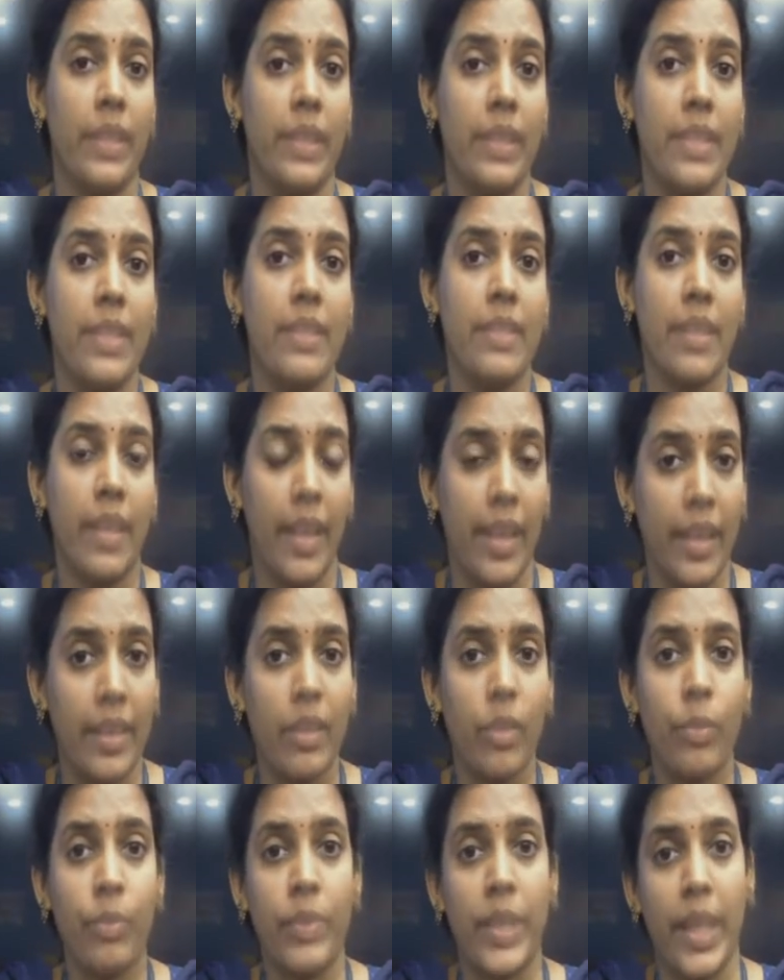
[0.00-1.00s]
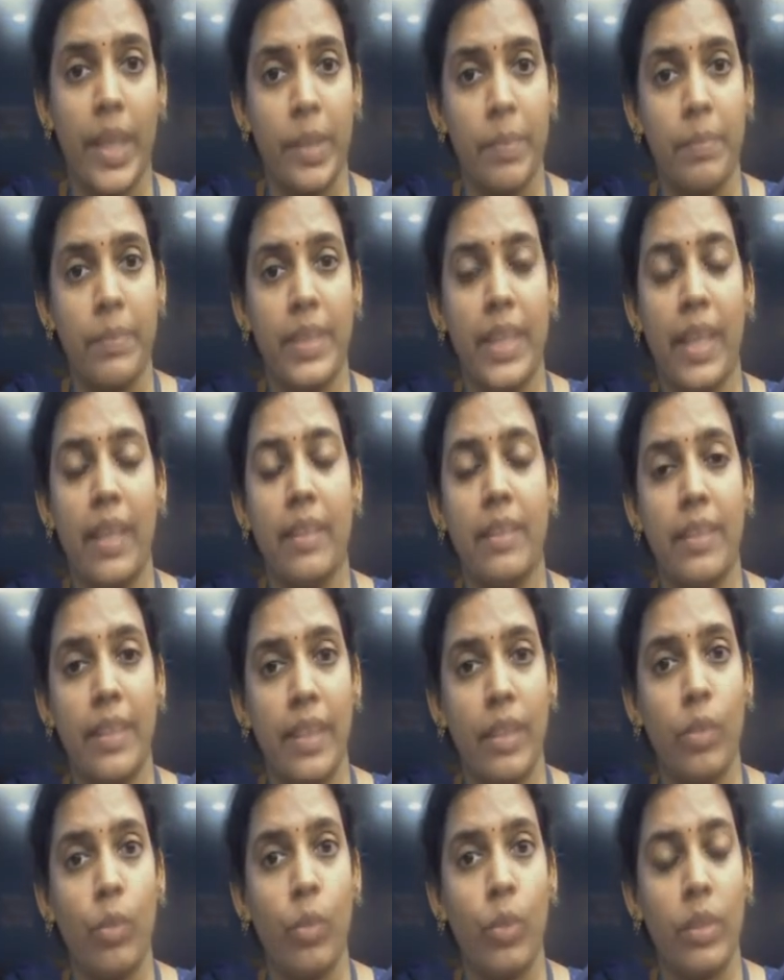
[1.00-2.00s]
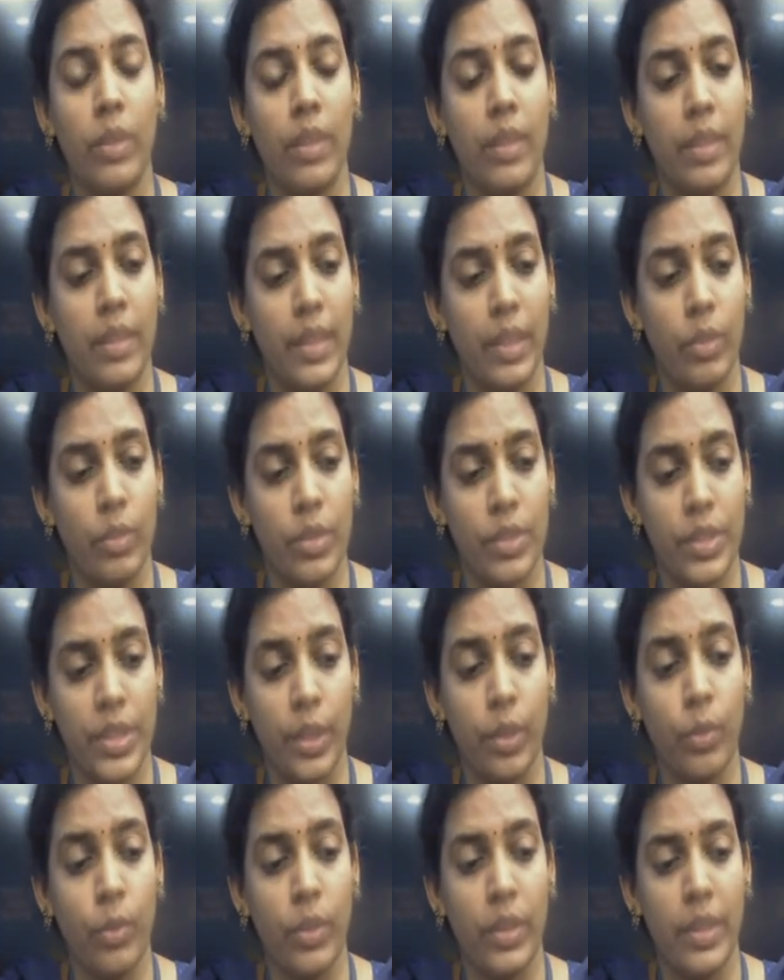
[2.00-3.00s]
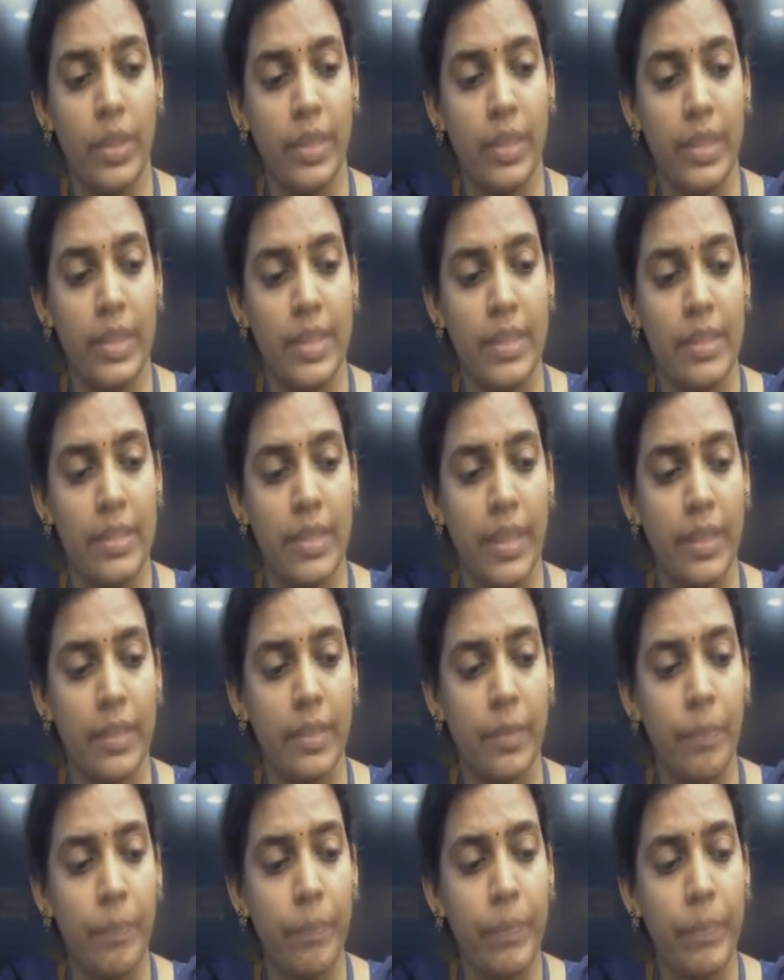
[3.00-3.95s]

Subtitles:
released ahead of time than their own scheduled release date.